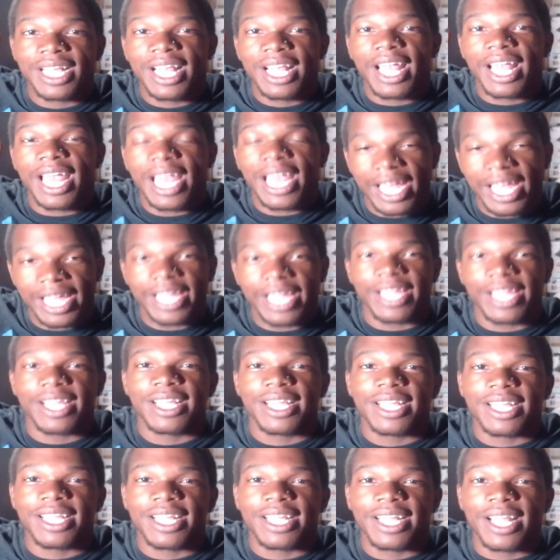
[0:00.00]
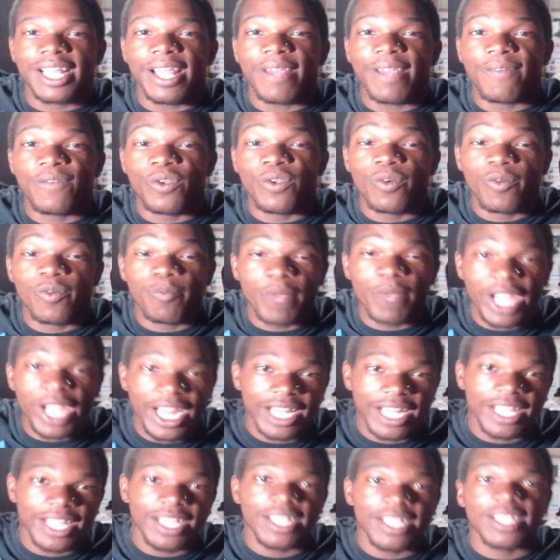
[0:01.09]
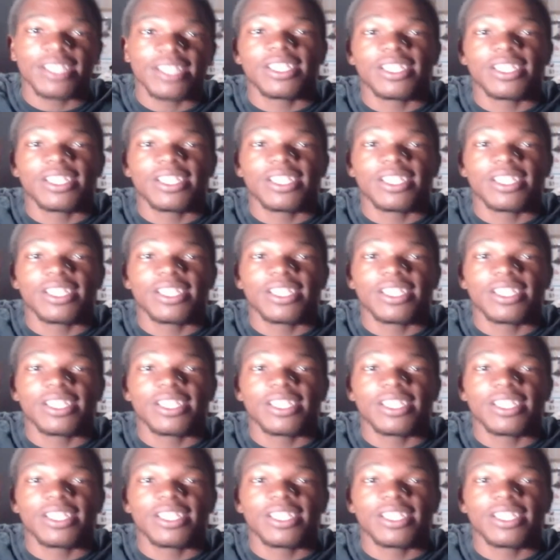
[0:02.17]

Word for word: hey if you made it to